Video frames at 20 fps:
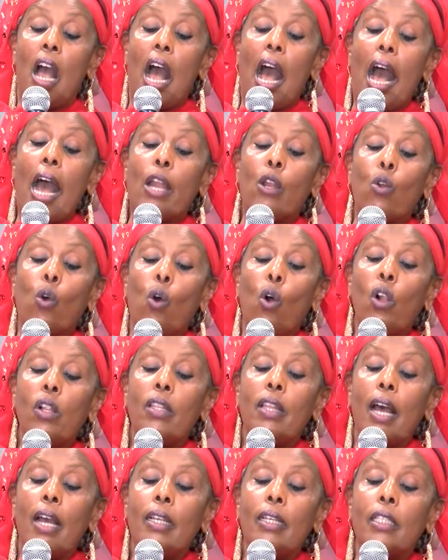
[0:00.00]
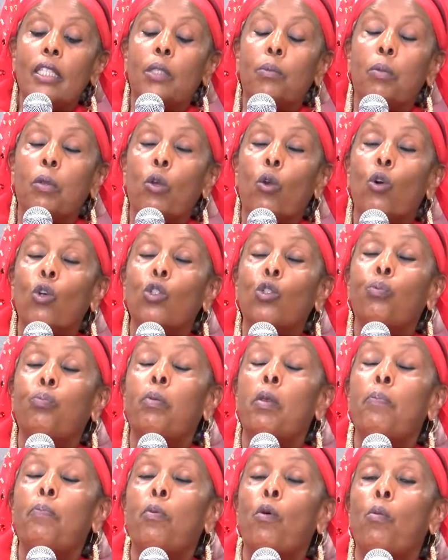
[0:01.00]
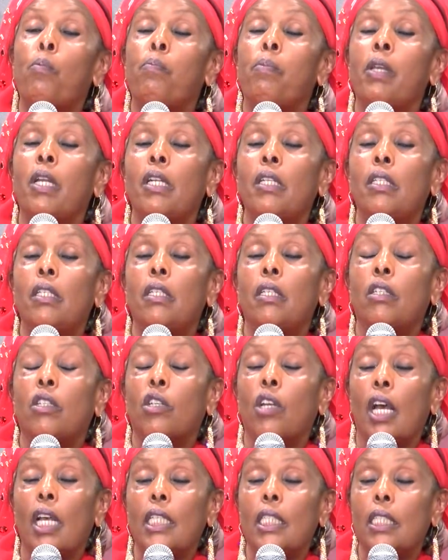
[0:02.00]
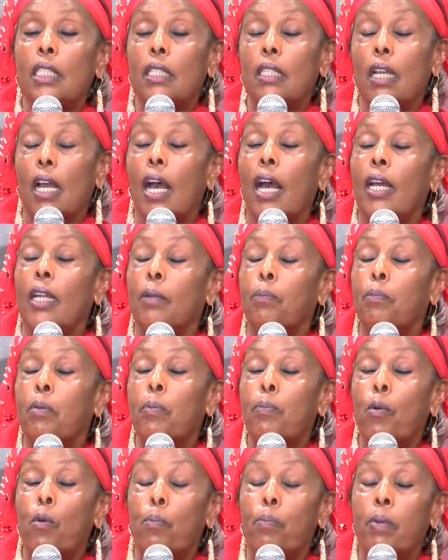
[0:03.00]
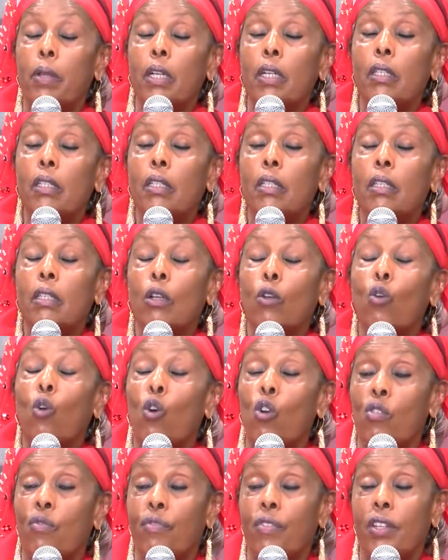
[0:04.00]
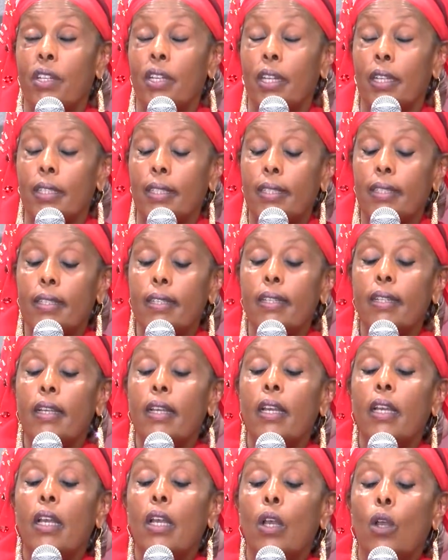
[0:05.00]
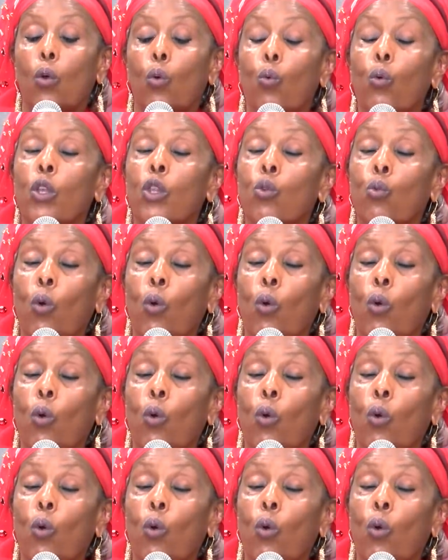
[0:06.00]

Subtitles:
And all that is because people build trust and people build confidence with